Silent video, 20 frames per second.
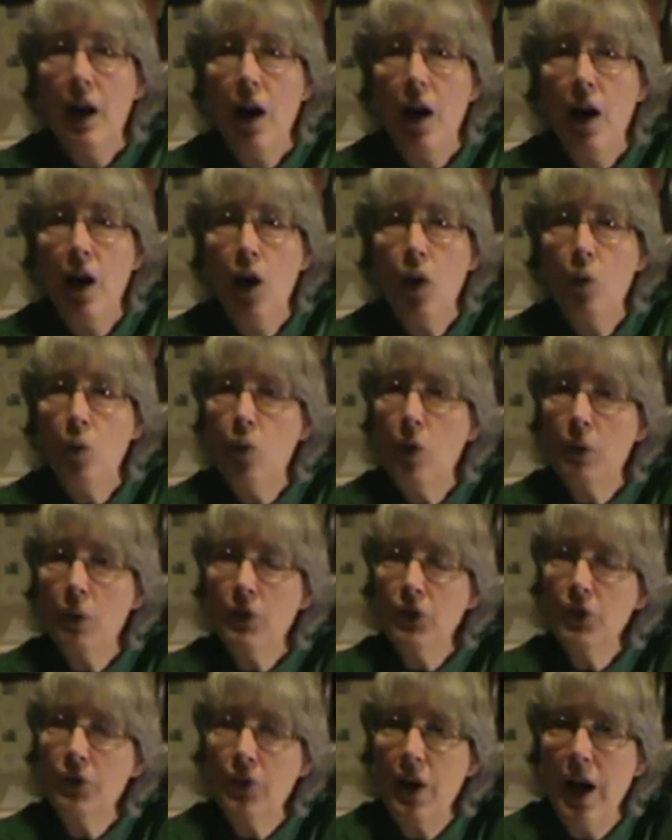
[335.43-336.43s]
What
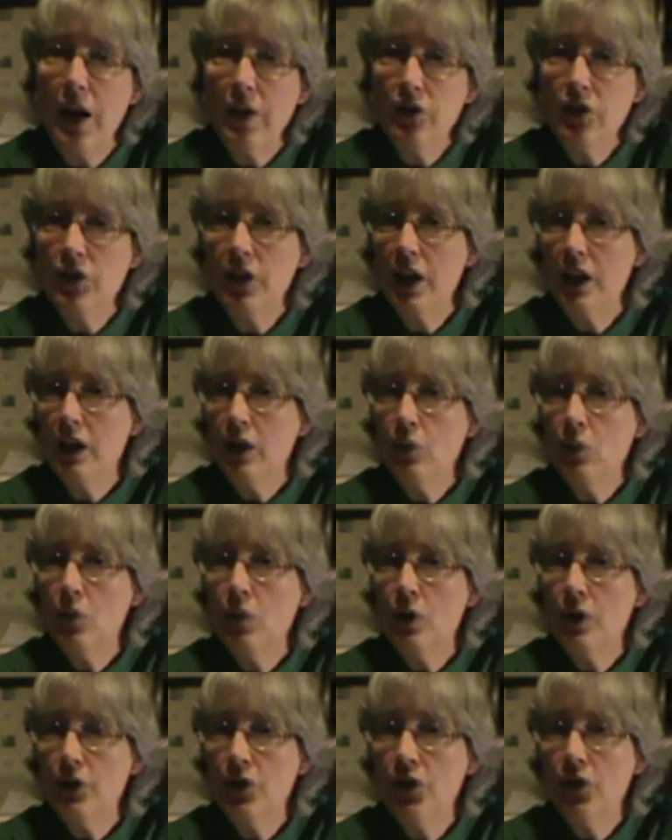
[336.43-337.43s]
was fascinating
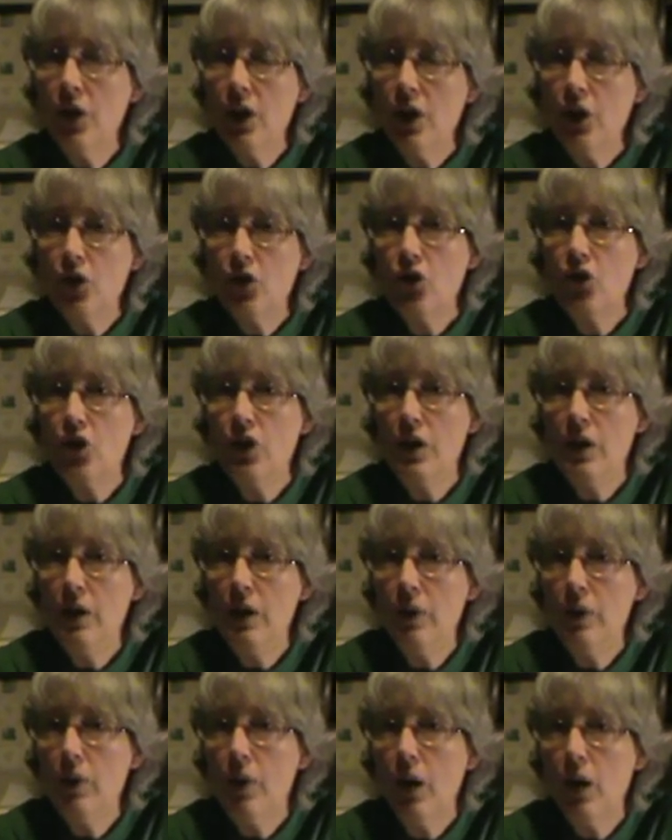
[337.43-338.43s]
was
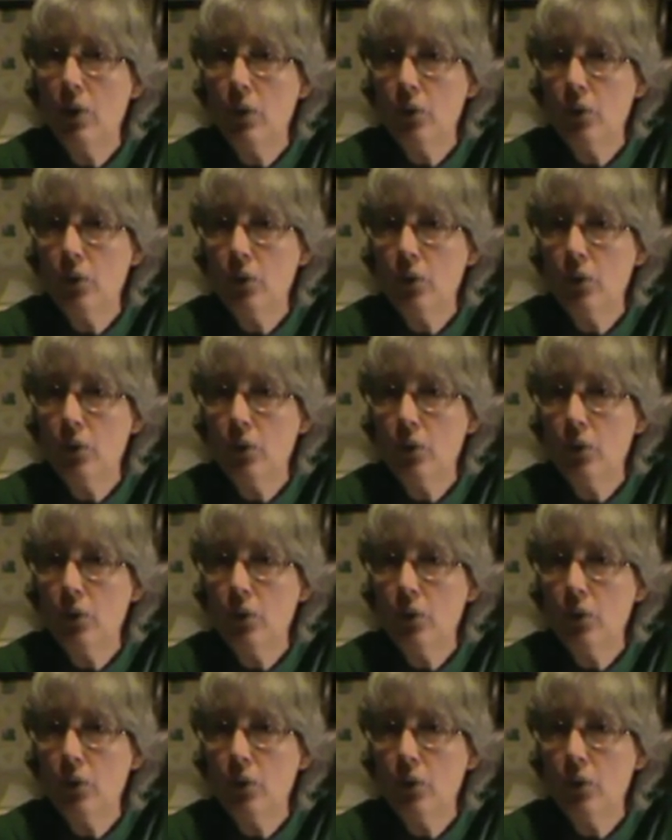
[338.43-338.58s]
she